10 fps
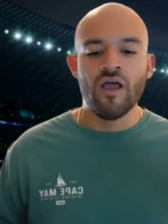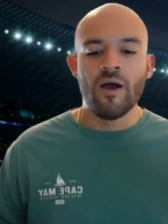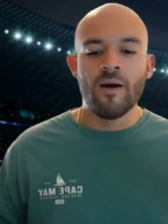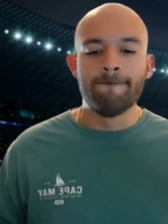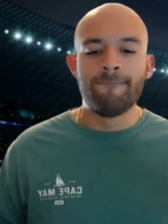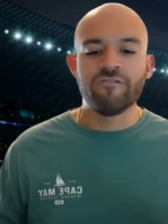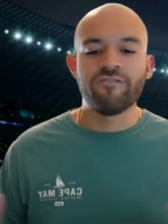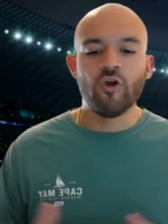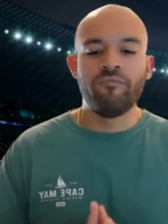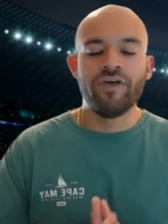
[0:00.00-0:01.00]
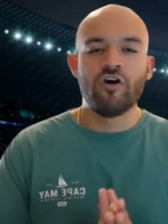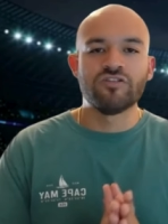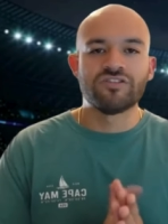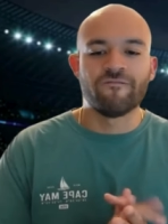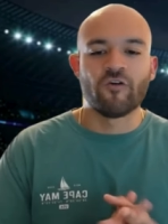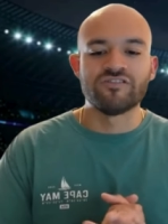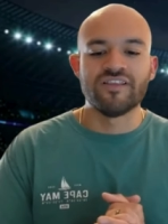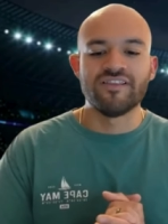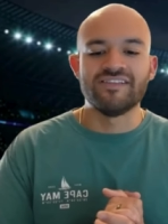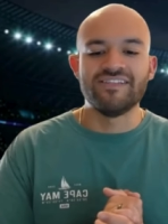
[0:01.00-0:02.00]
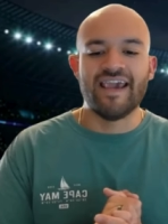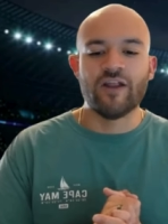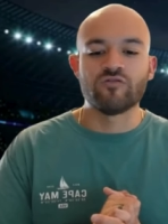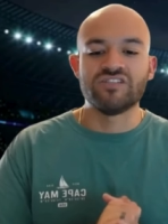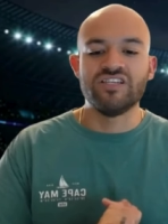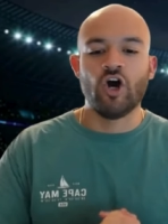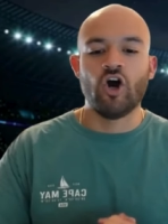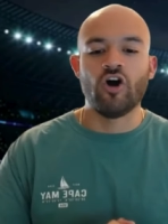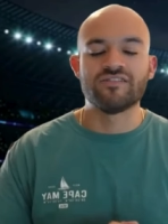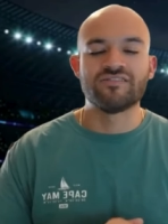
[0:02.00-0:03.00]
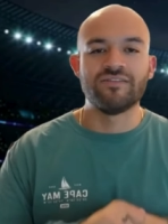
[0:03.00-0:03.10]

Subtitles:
Buffalo Bills versus the Seattle Seahawks.